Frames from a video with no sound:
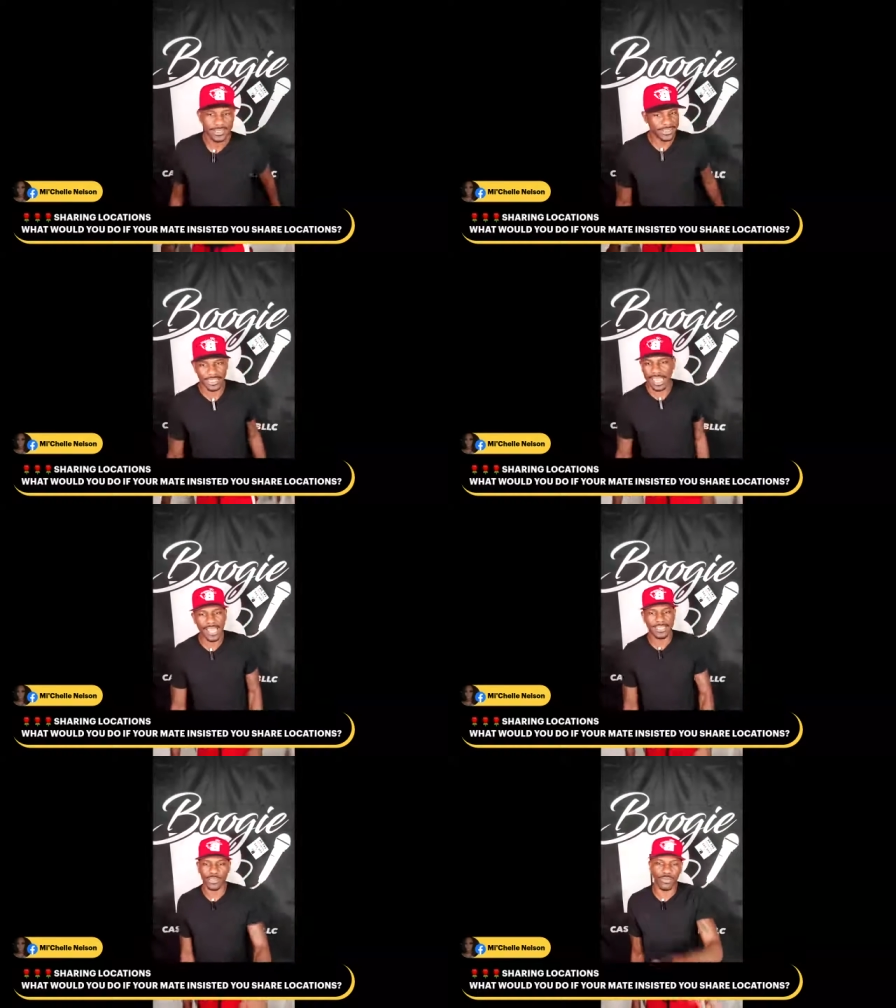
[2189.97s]
See,
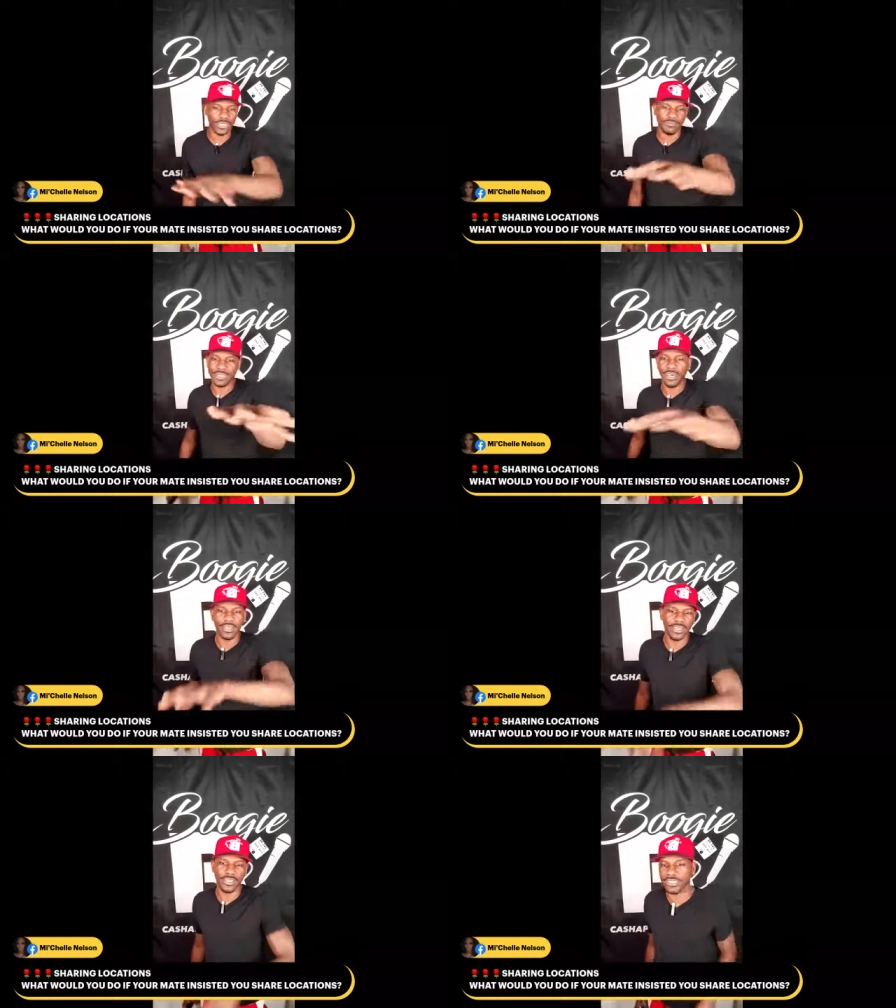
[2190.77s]
Ashley, when them
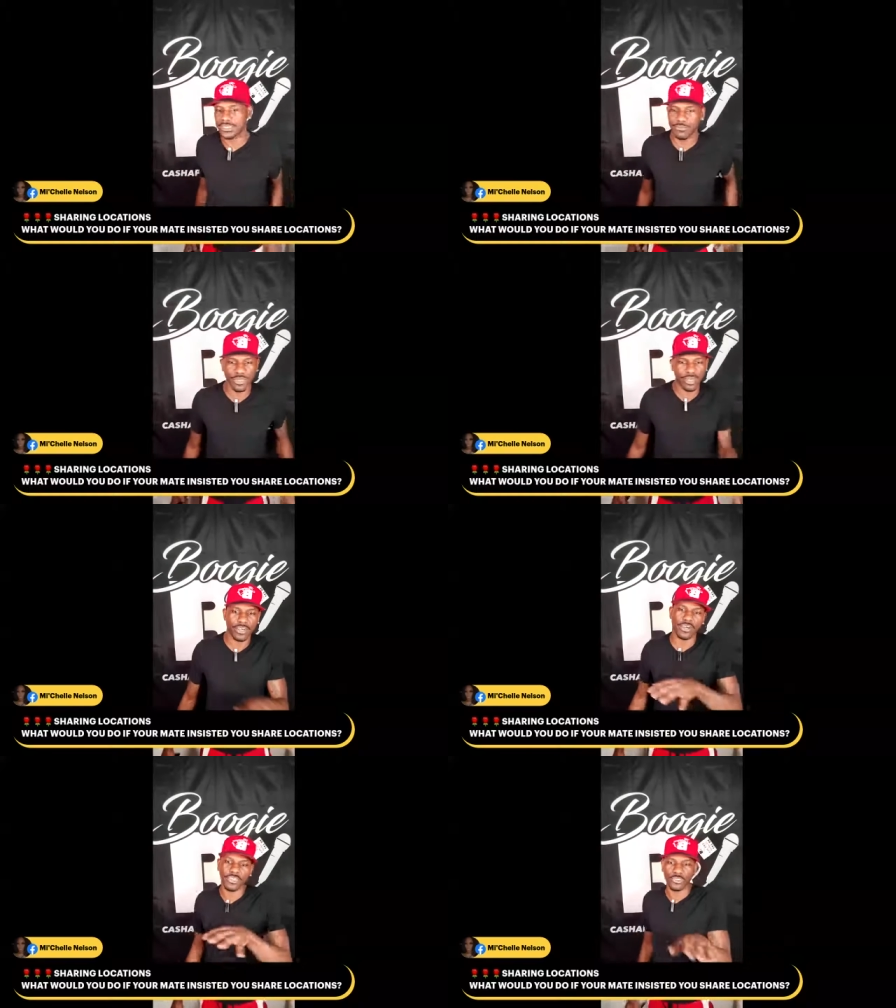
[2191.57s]
young girls, them
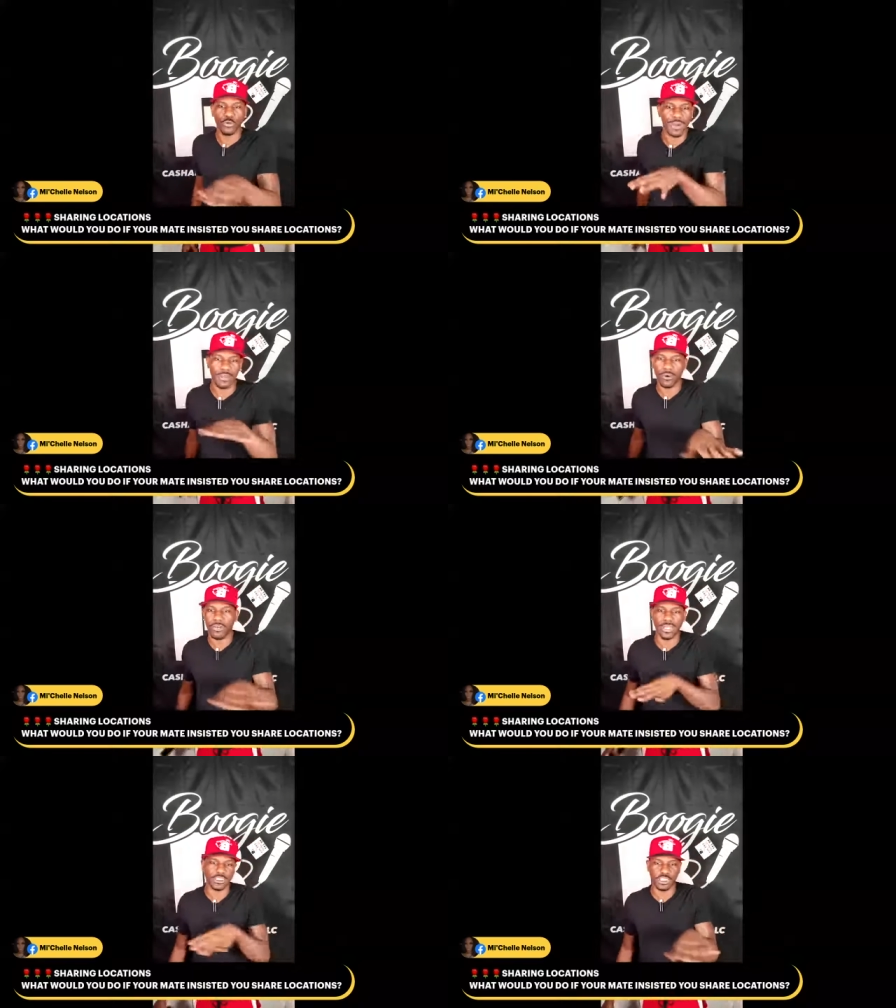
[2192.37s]
young girls know about
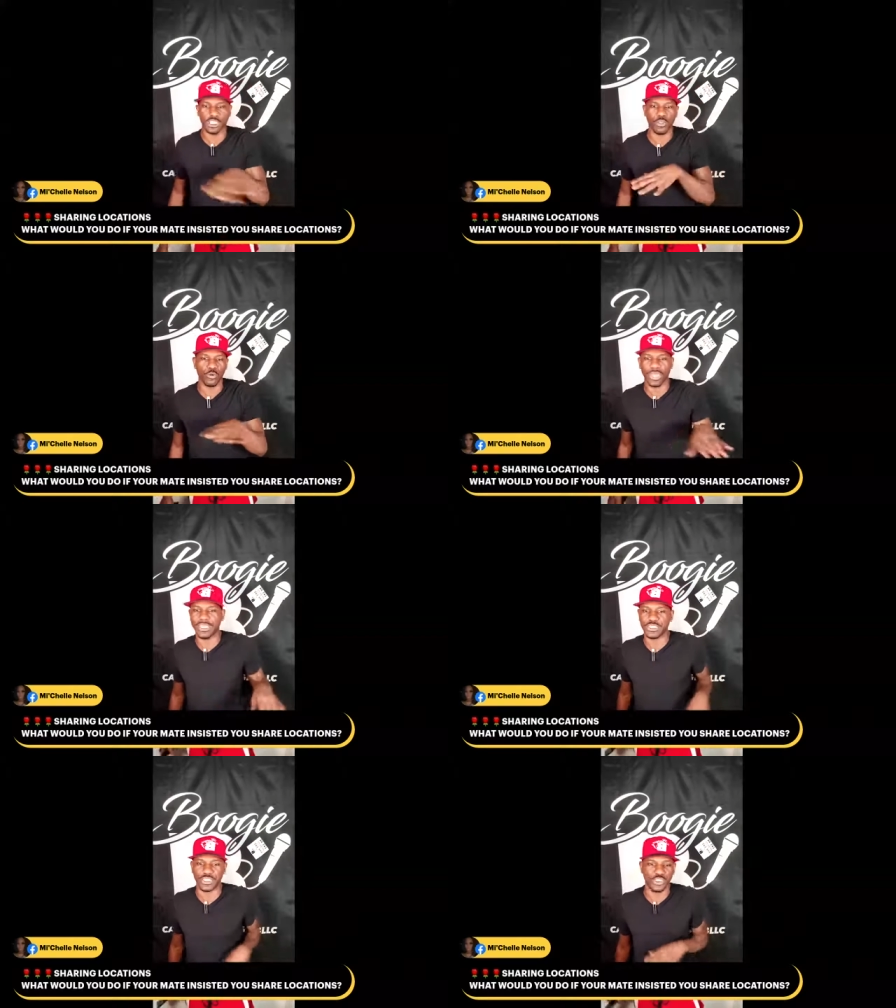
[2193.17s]
all that shit,
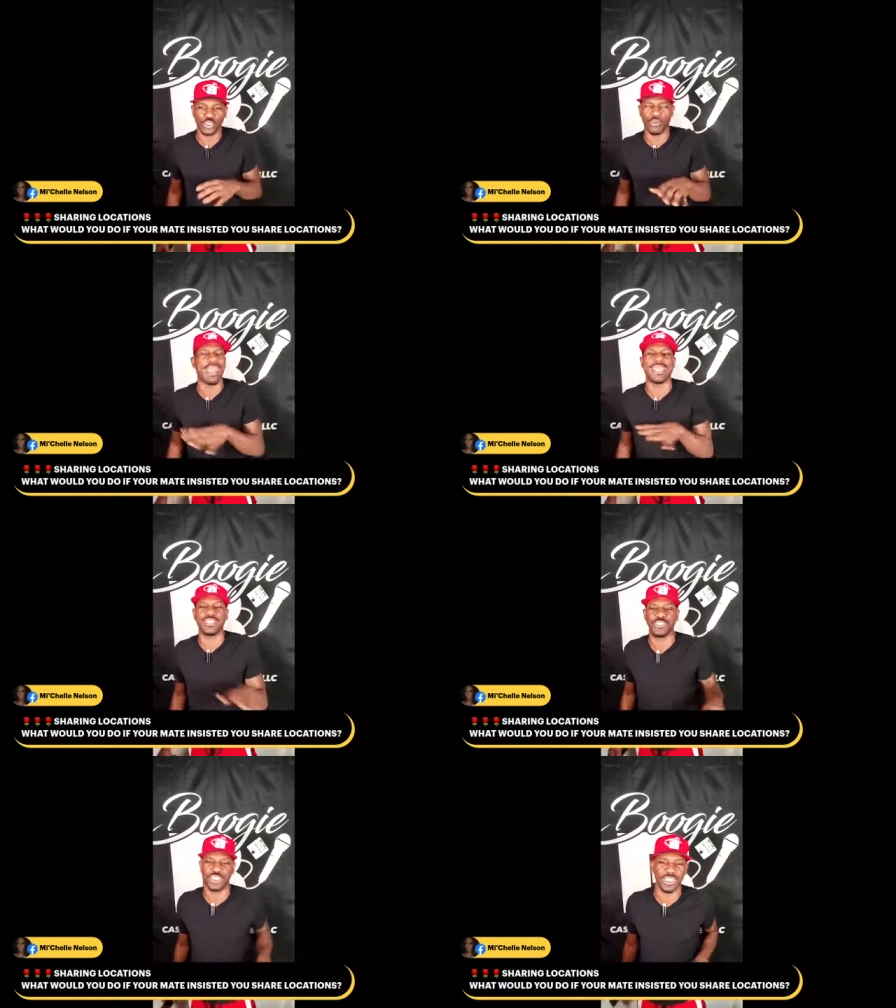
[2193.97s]
location,
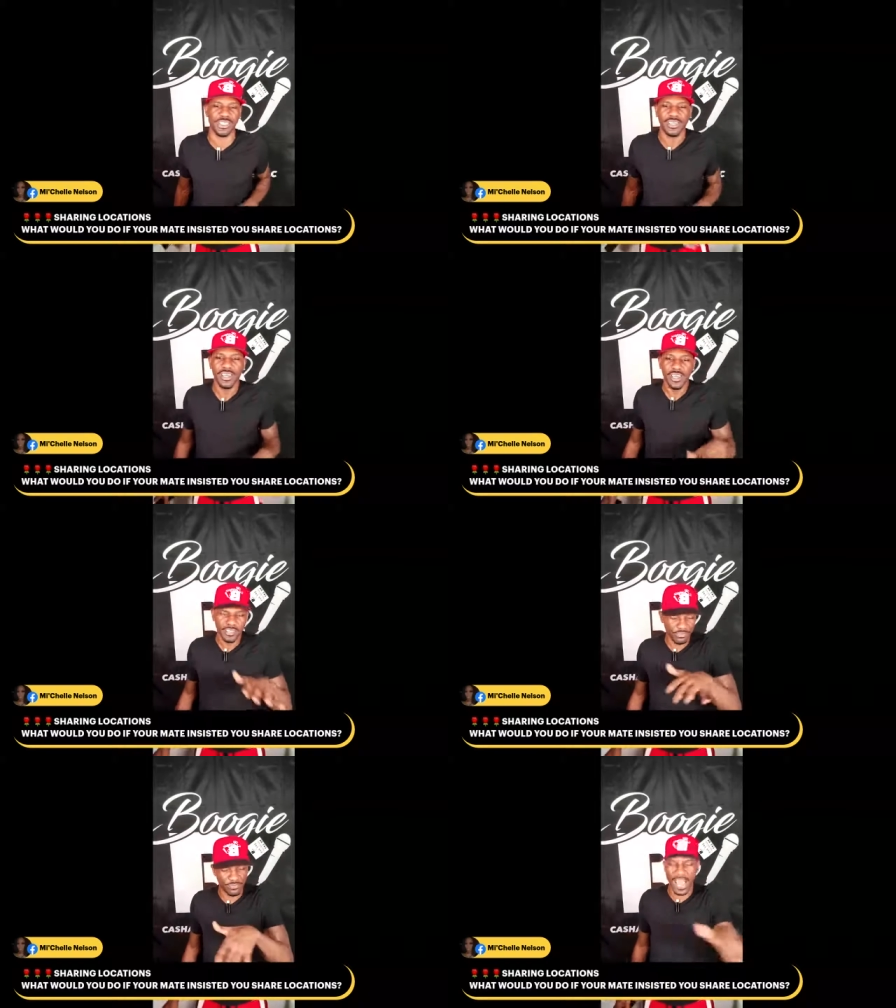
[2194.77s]
tracking shit,
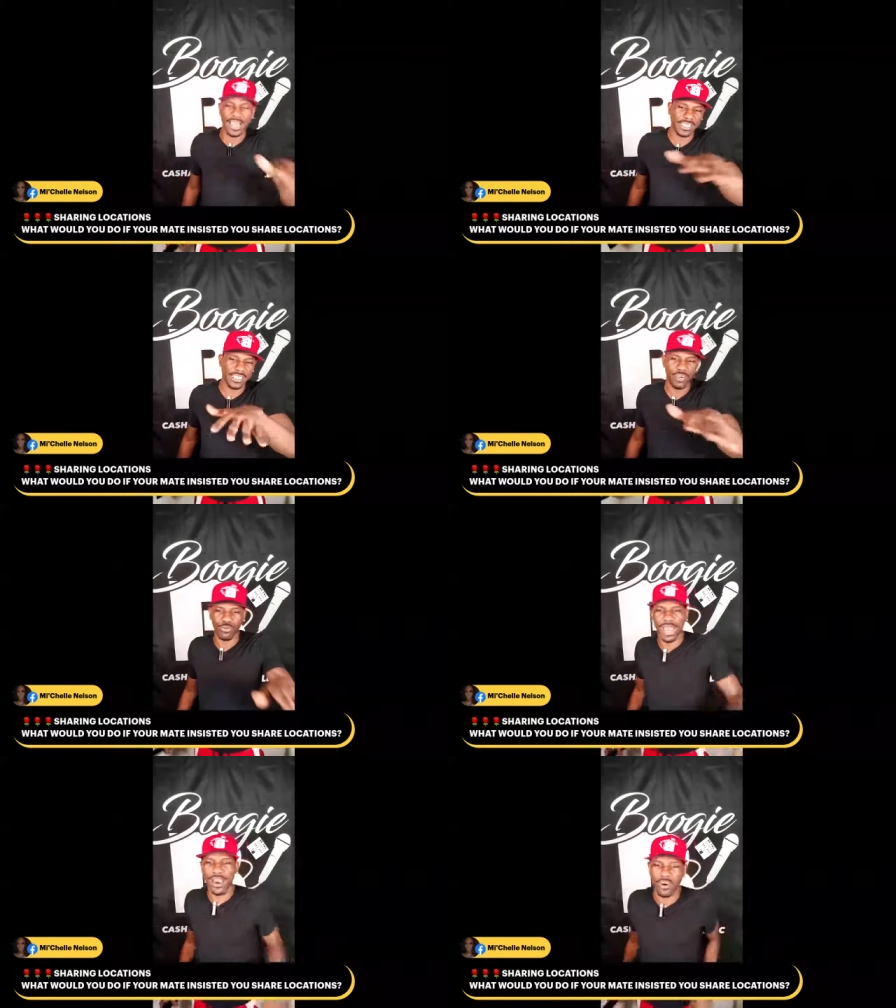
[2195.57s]
follow you
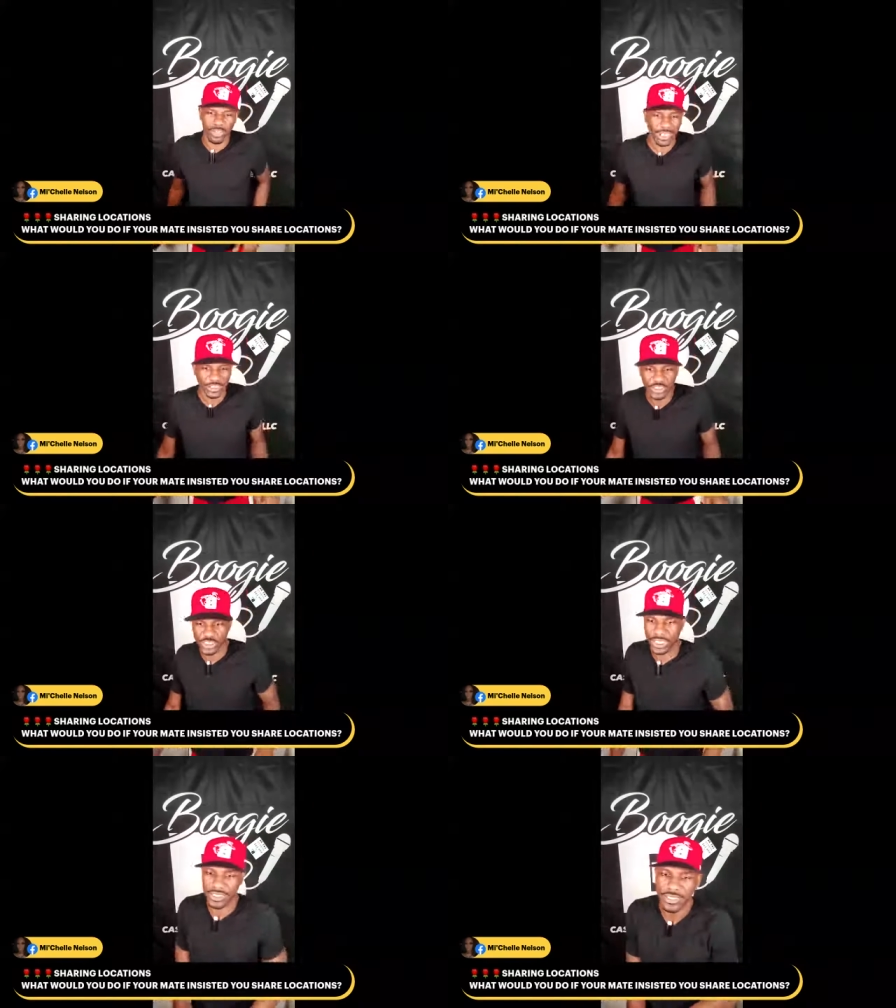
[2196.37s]
around, all that
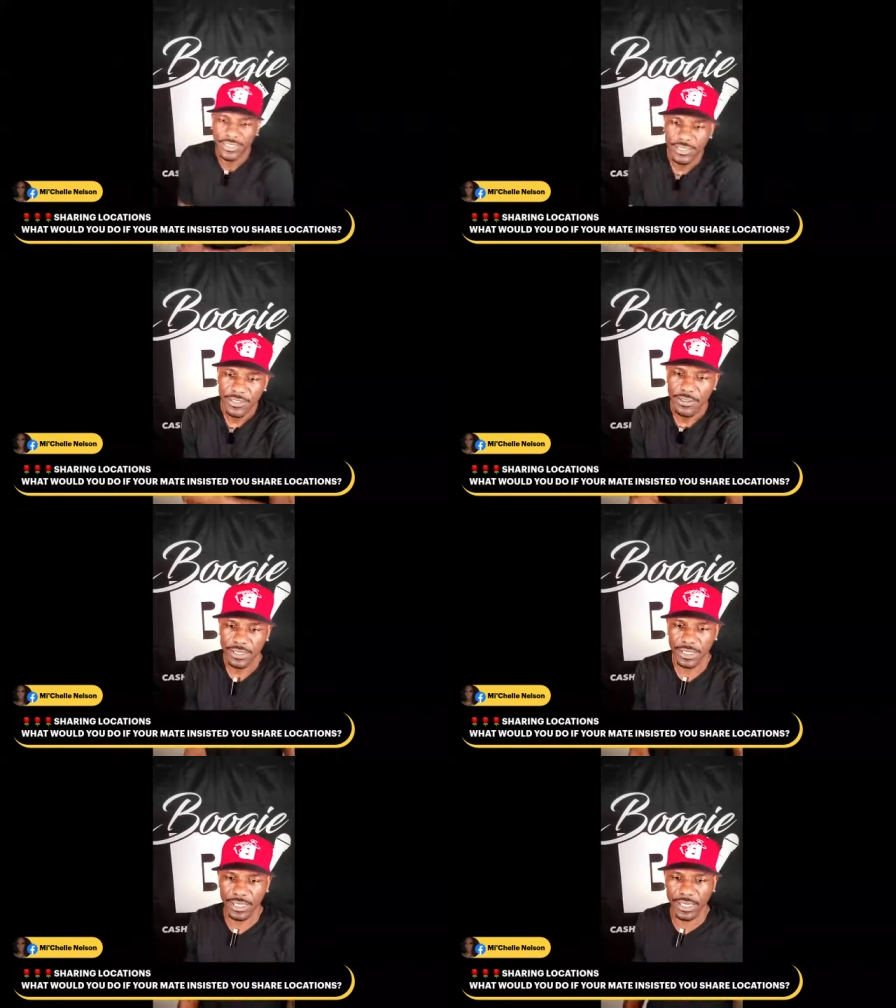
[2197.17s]
shit.
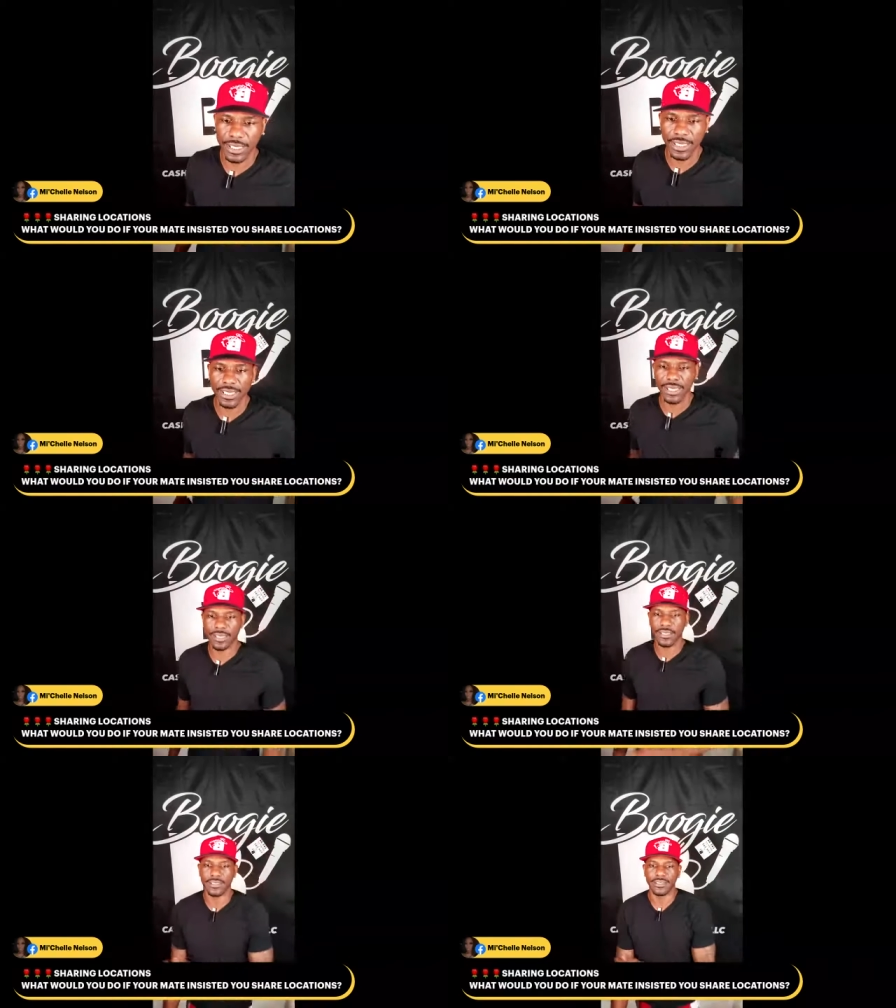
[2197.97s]

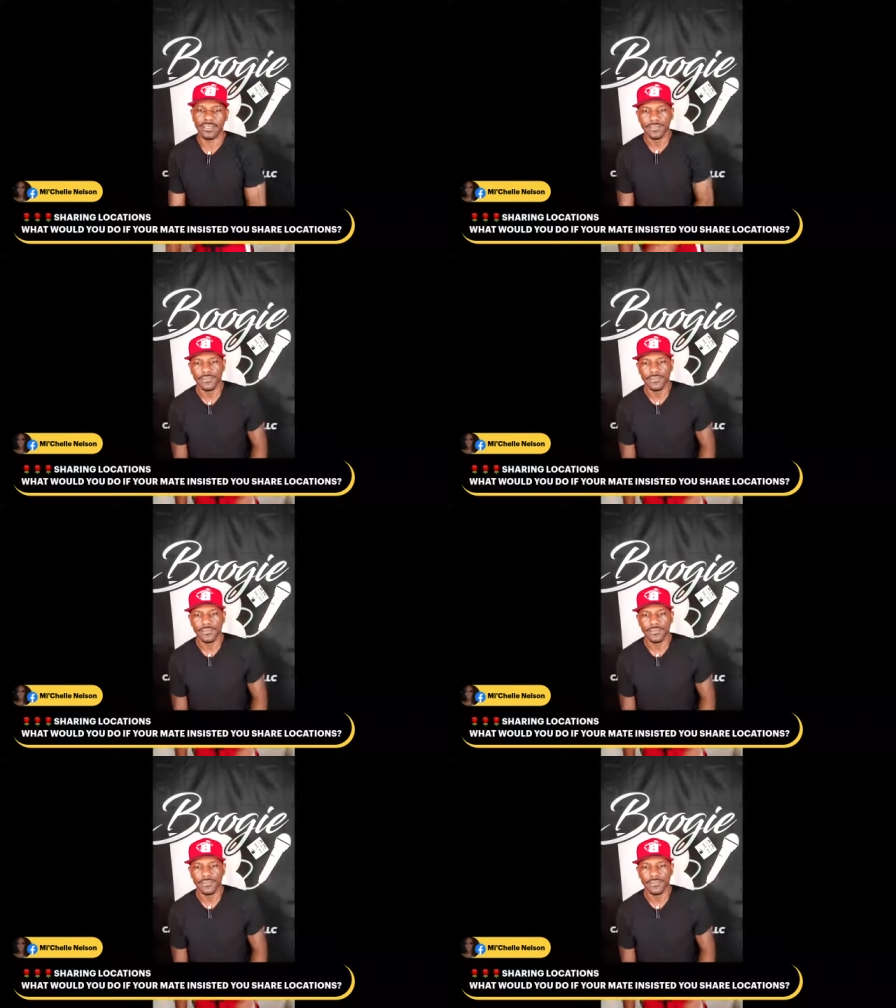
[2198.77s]
Yeah.